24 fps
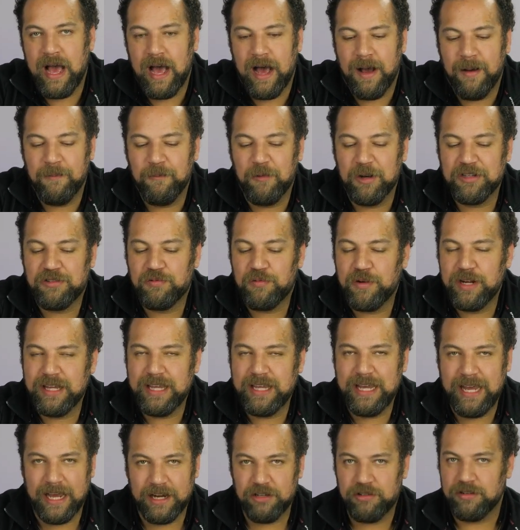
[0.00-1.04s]
What's
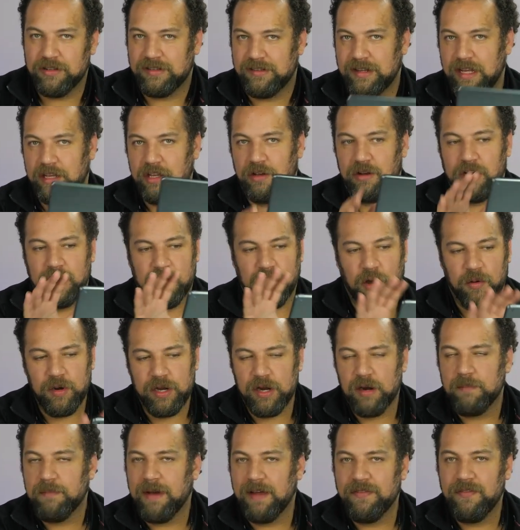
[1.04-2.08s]
really interesting, you can go to
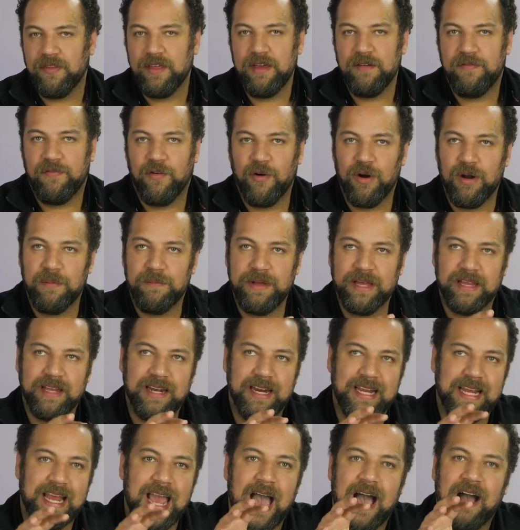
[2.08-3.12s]
your monthly
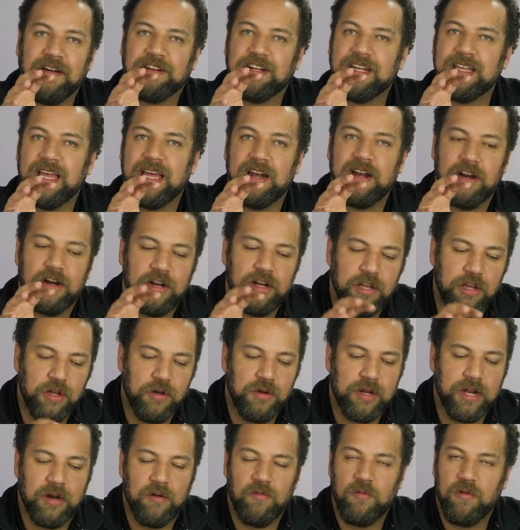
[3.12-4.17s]
affordability calculator, you
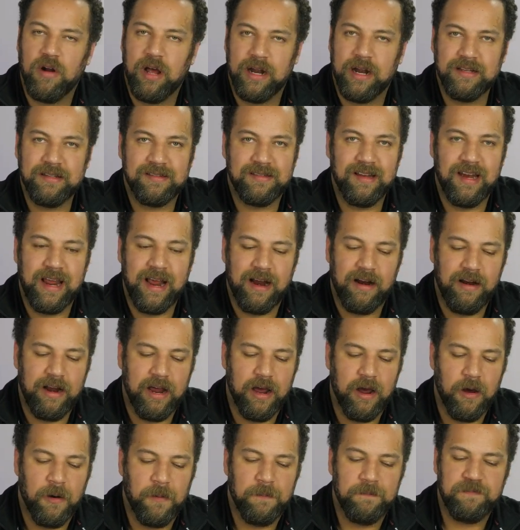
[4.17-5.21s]
can run a
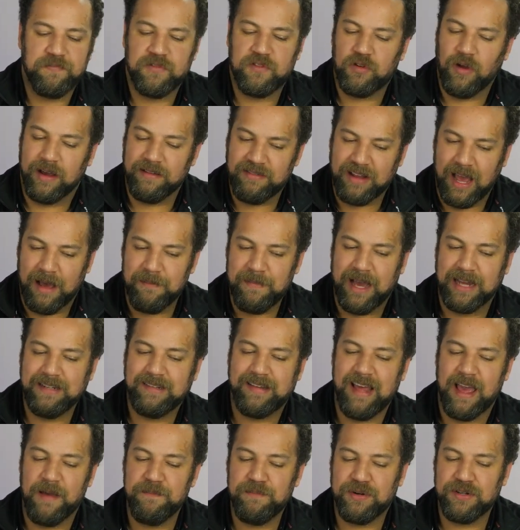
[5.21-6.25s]
scenario. So I've got my
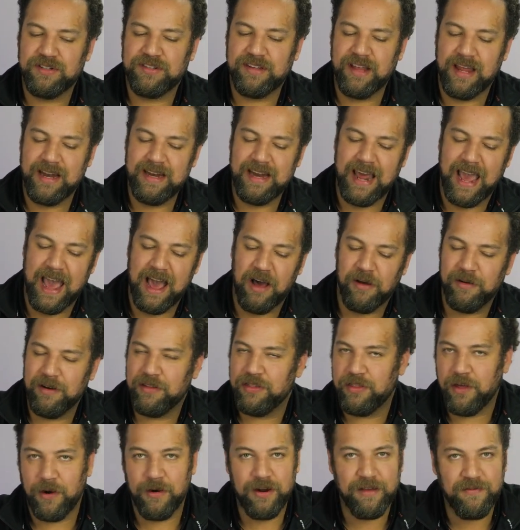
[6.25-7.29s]
10% down,
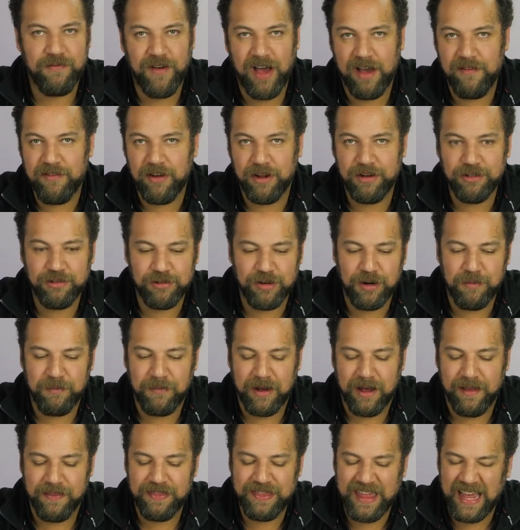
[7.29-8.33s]
$3,500 a
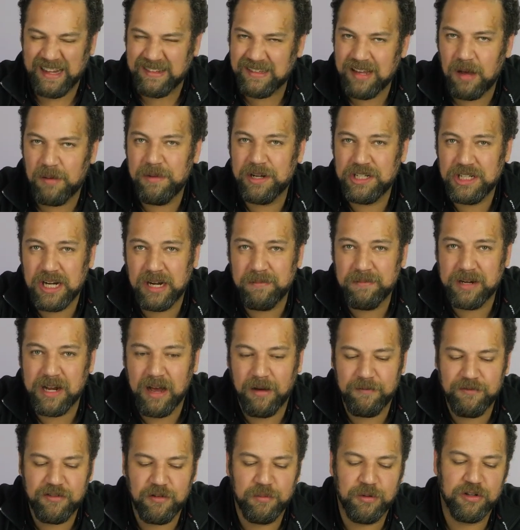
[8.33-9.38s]
month. That's how much I'm
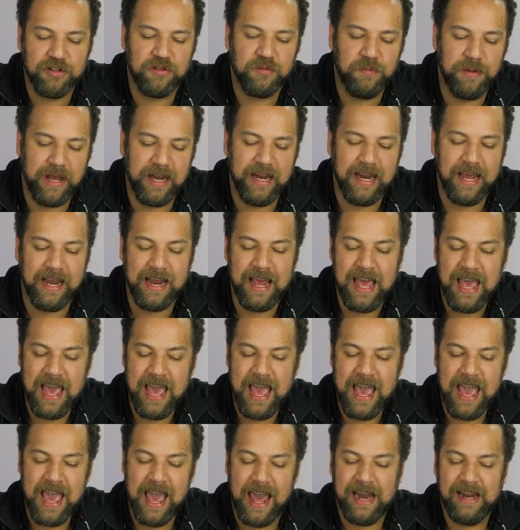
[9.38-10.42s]
comfortable spending.
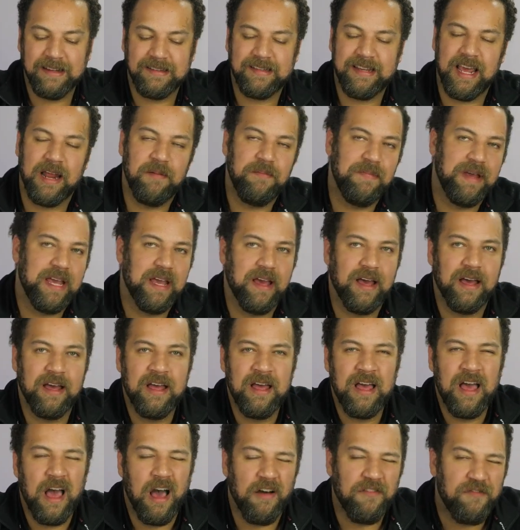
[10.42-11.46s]
And it's getting me a
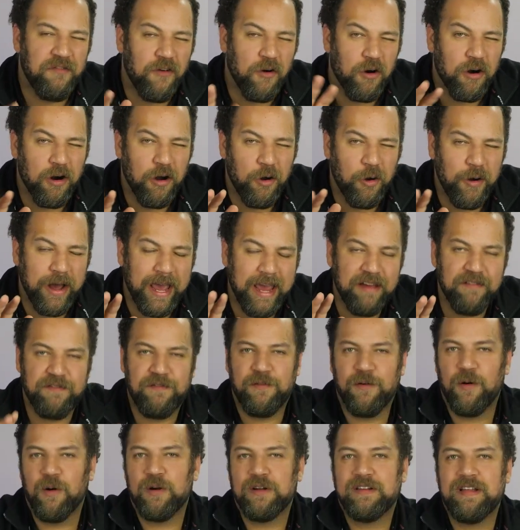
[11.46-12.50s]
408,
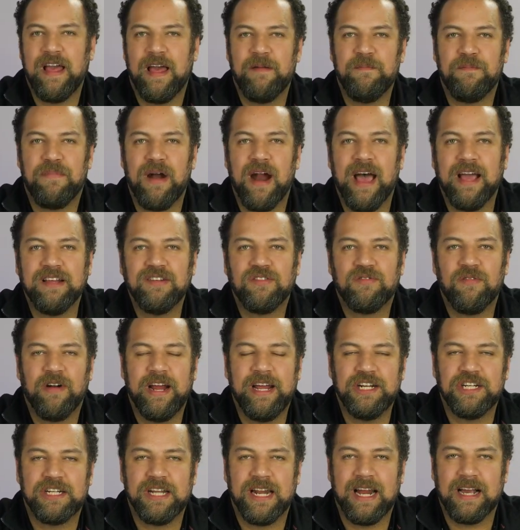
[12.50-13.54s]
410 price
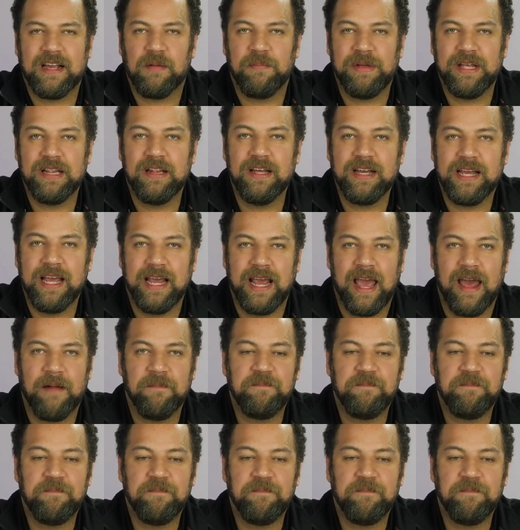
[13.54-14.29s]
range that I could be looking at.